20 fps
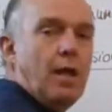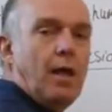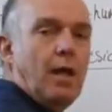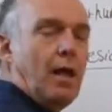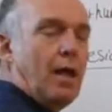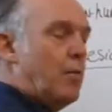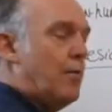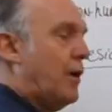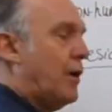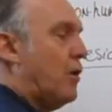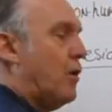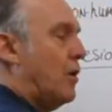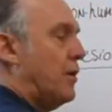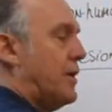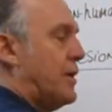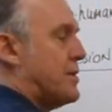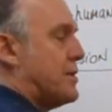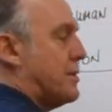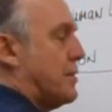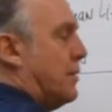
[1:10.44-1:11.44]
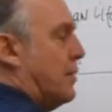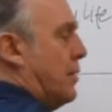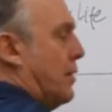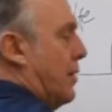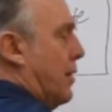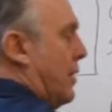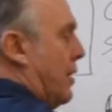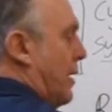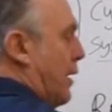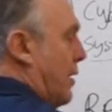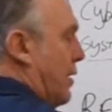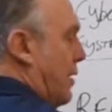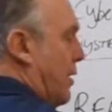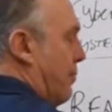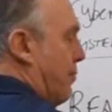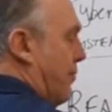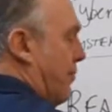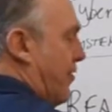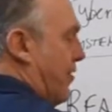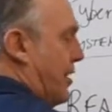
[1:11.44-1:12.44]
and we call this
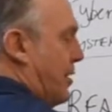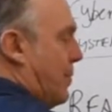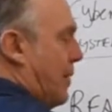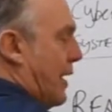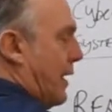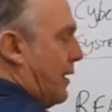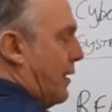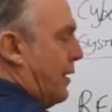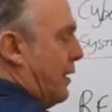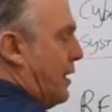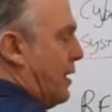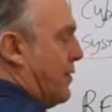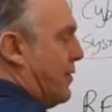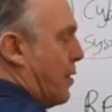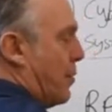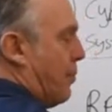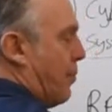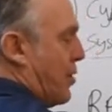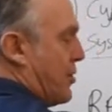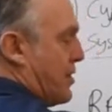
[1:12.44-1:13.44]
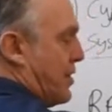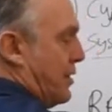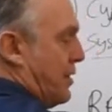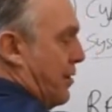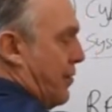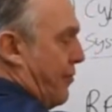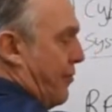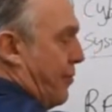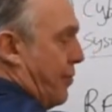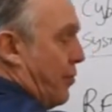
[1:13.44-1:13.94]
feedback, either positive,